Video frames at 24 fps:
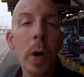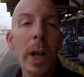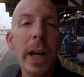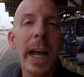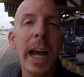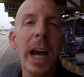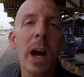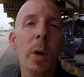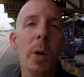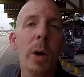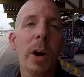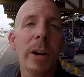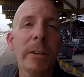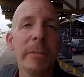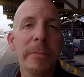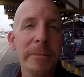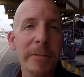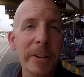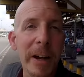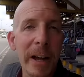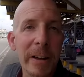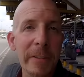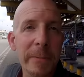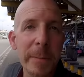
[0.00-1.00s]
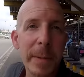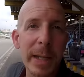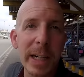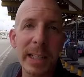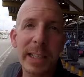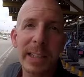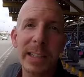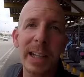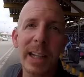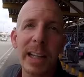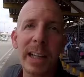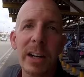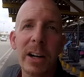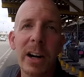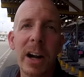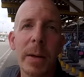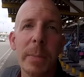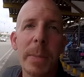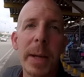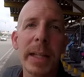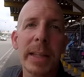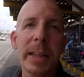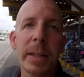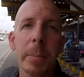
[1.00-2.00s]
hour and 5 minutes later,
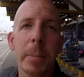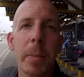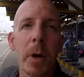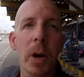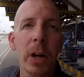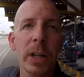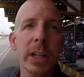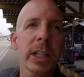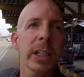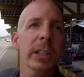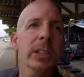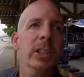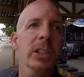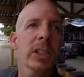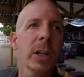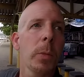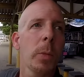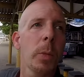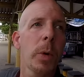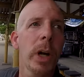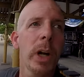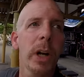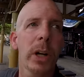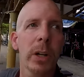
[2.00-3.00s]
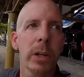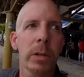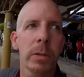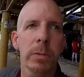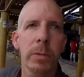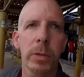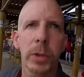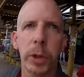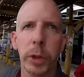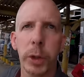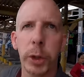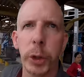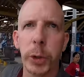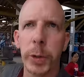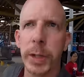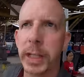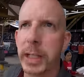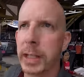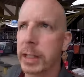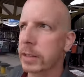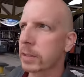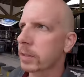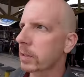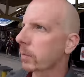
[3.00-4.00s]
I'm at the market somewhere. Nui
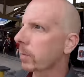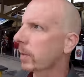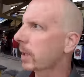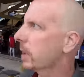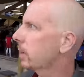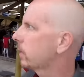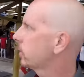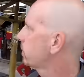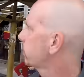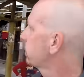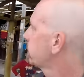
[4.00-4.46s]
is around.